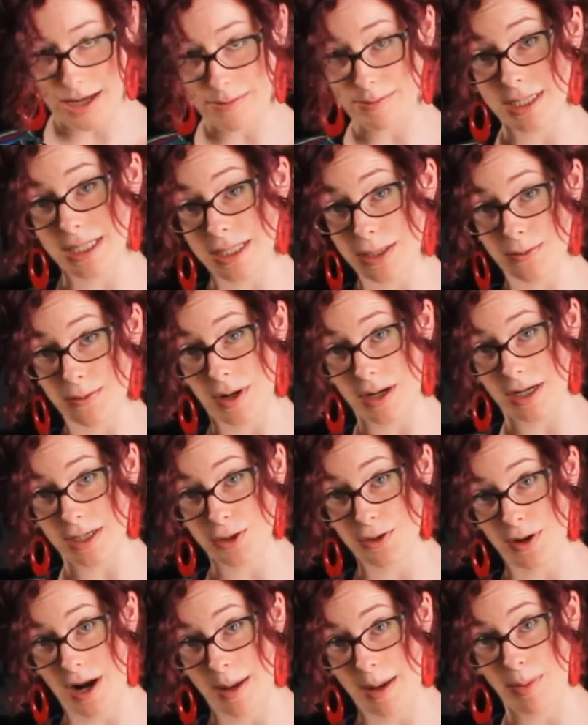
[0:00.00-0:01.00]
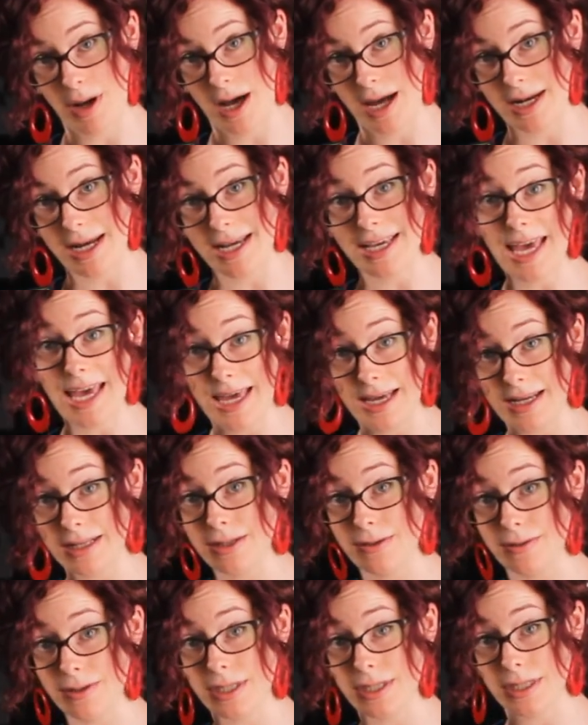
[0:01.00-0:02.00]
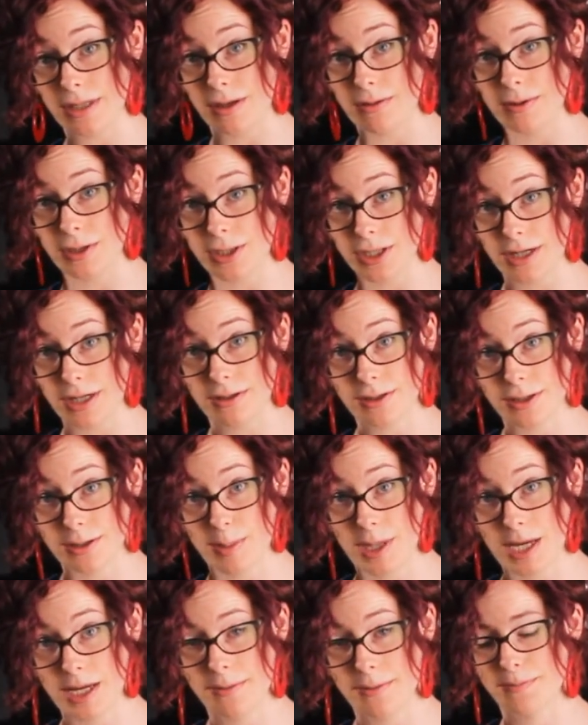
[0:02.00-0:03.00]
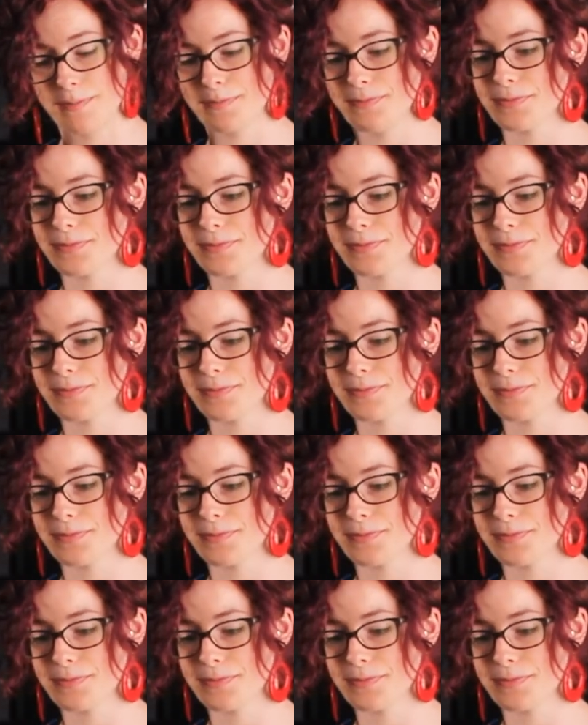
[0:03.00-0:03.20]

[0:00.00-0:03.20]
Since we're on a tripod, I can use a slower shutter speed.